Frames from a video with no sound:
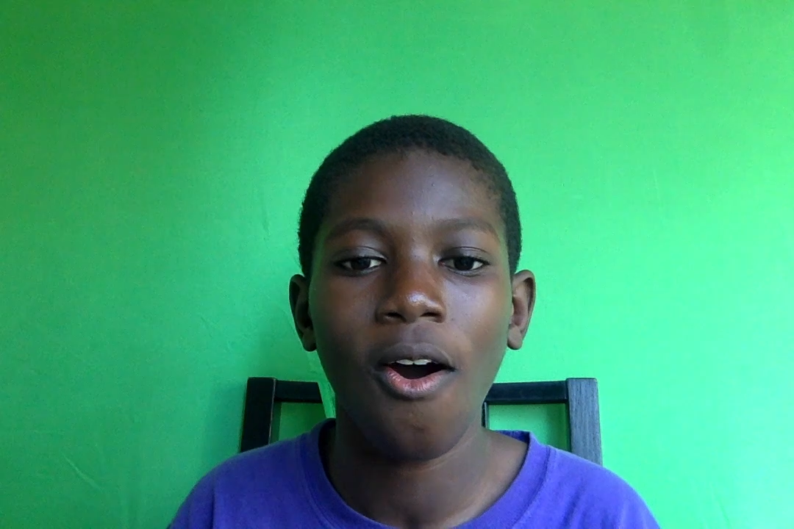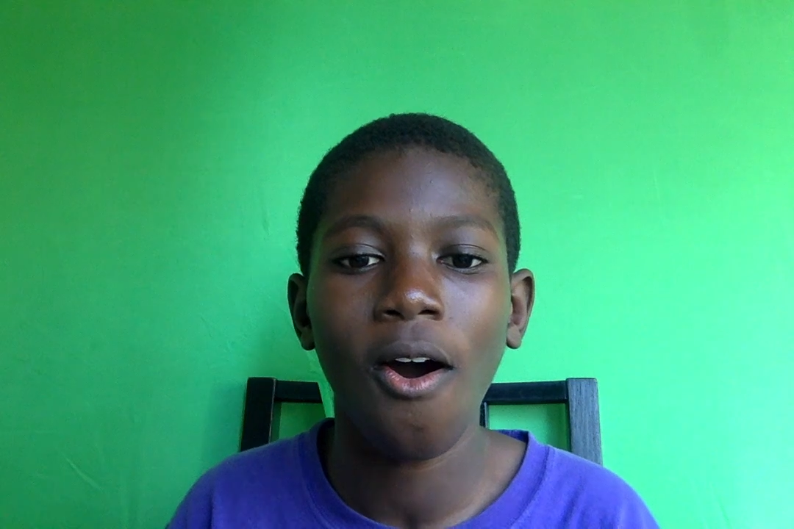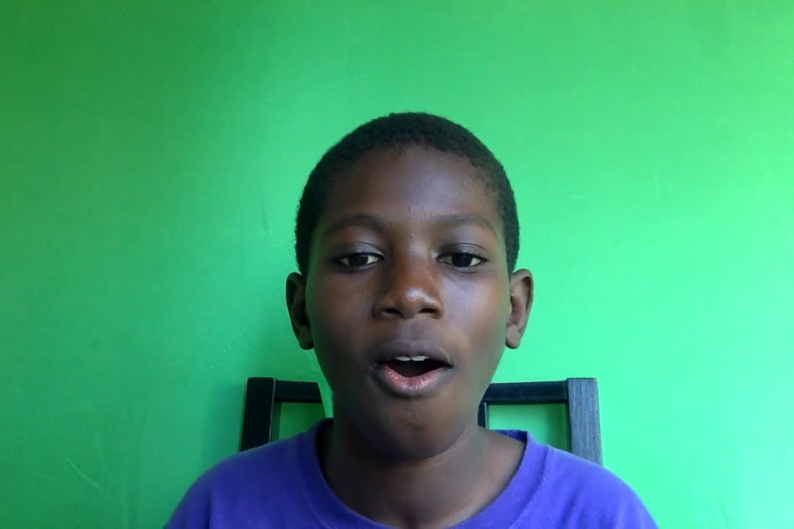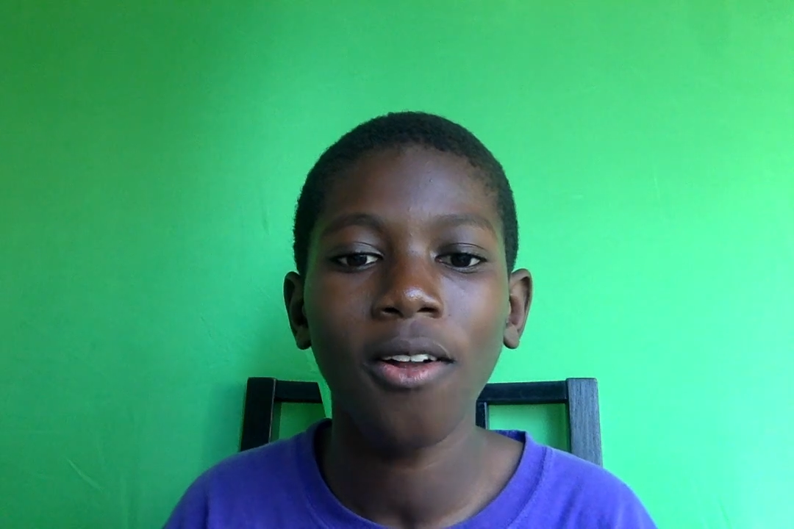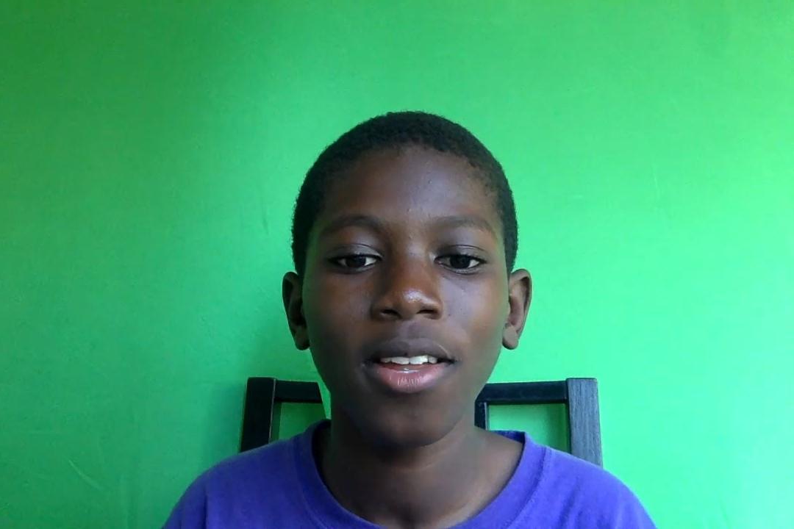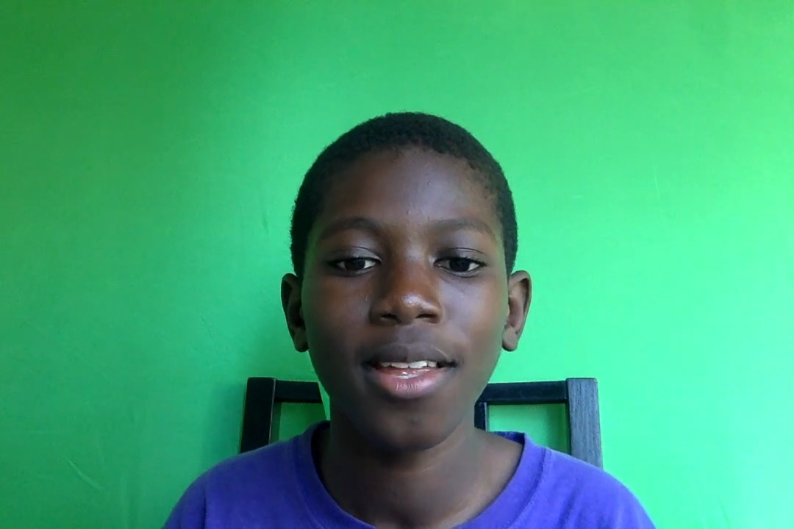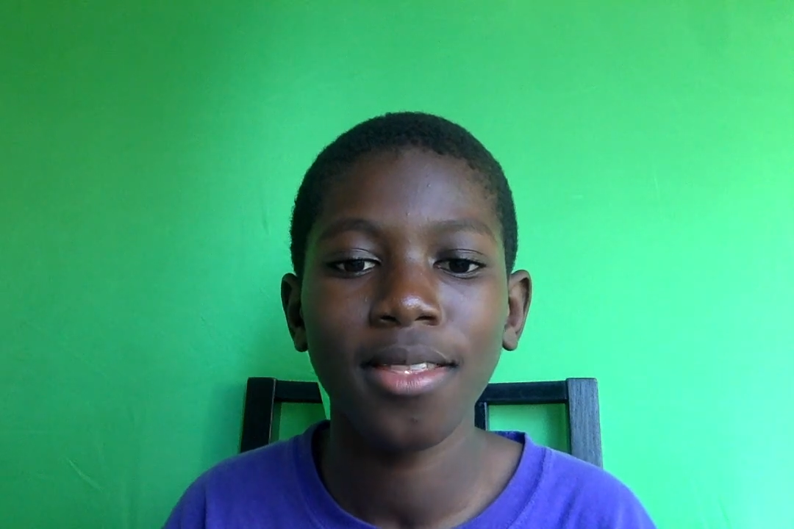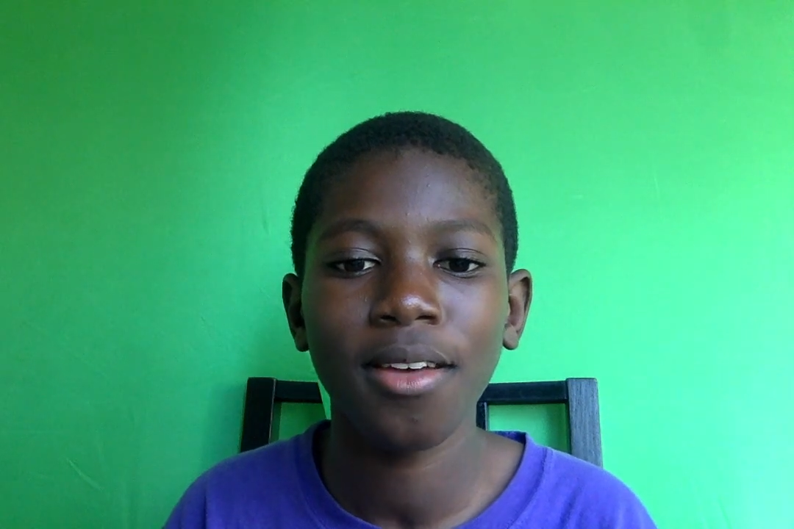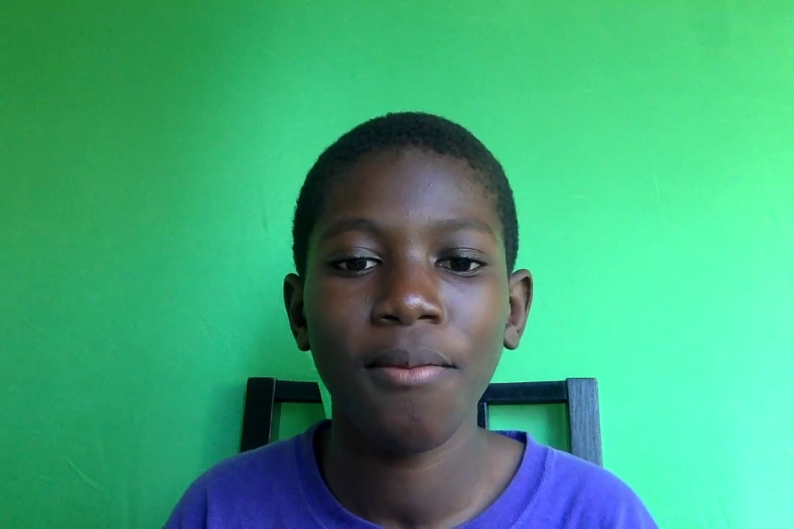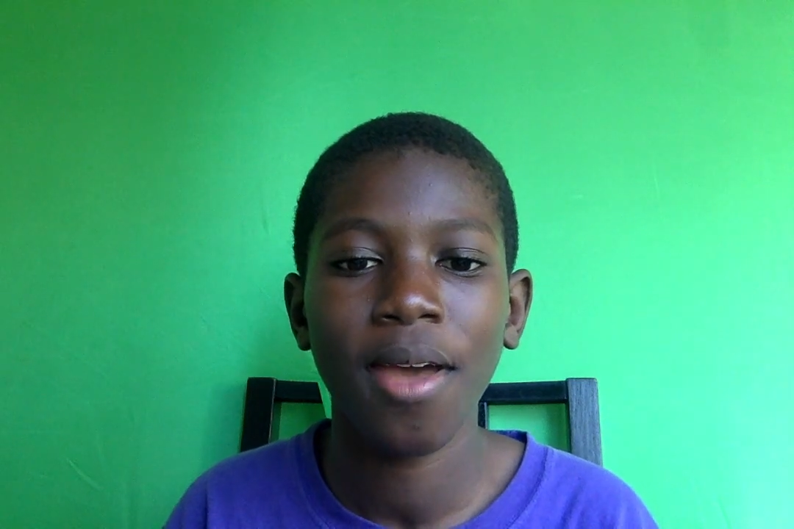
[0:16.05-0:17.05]
all
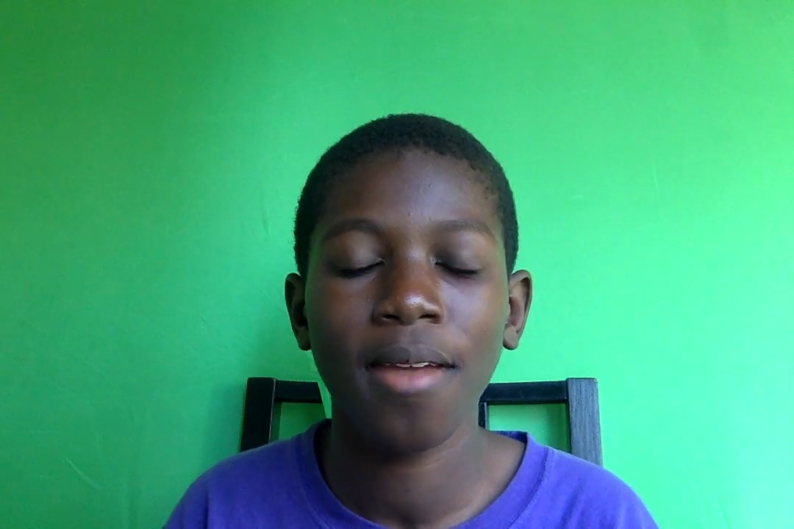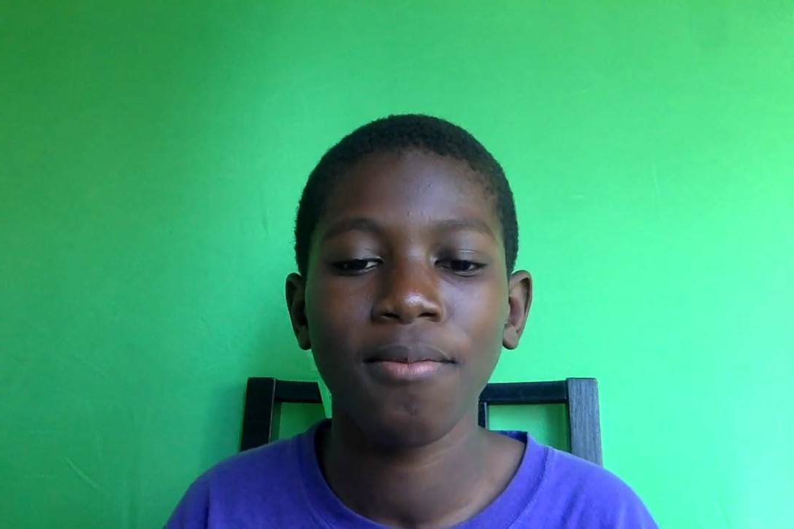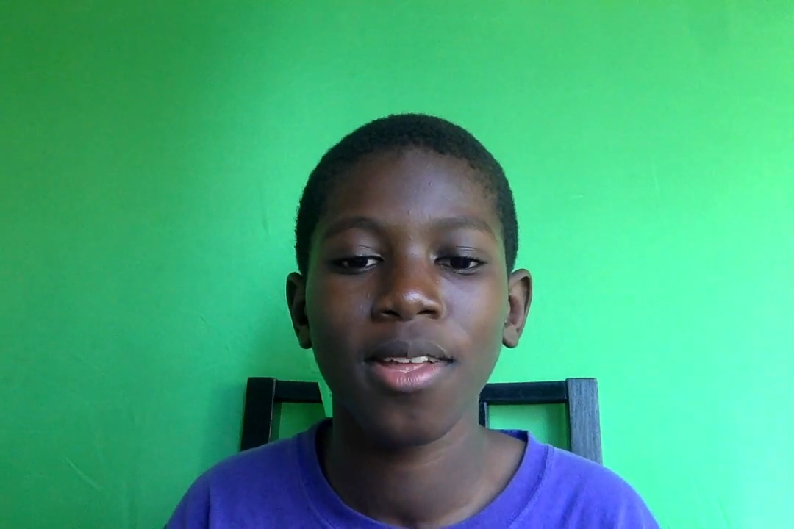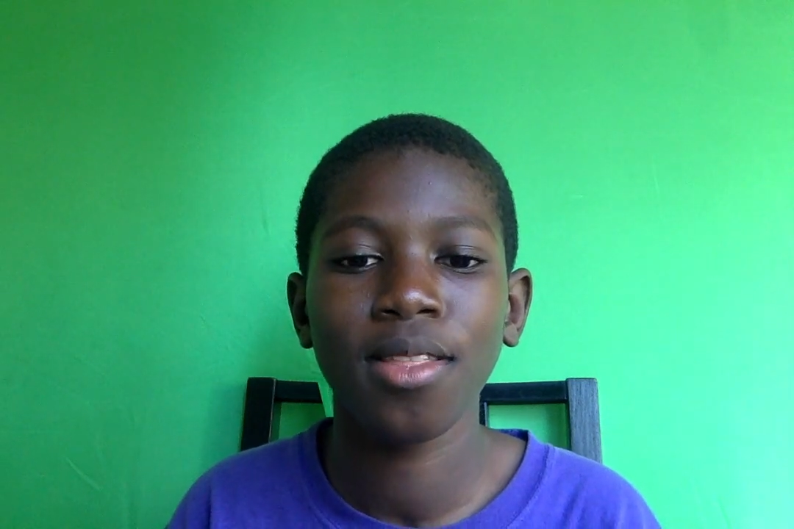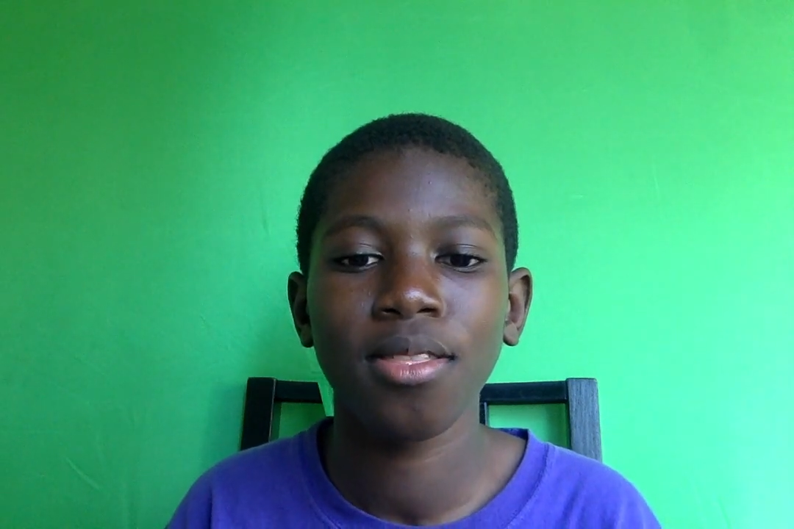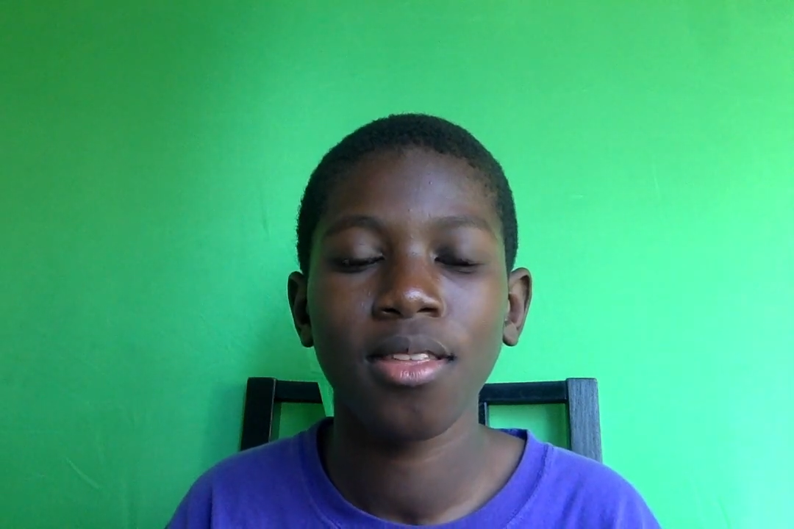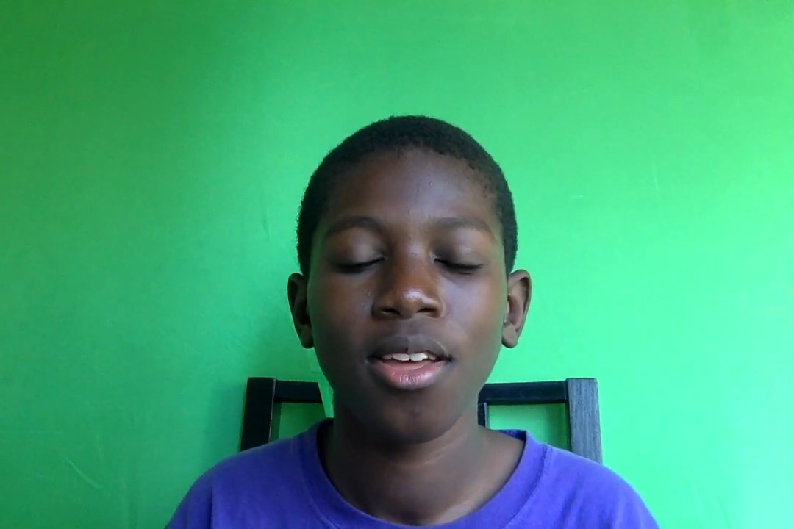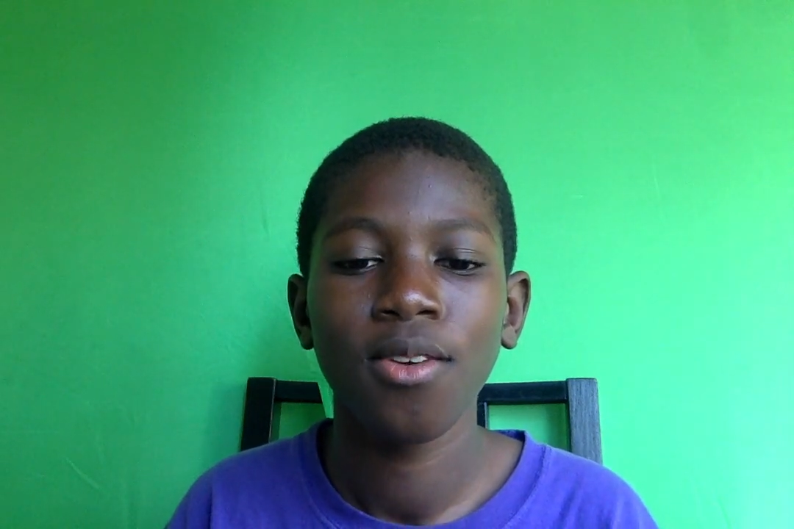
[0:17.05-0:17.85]
his commandments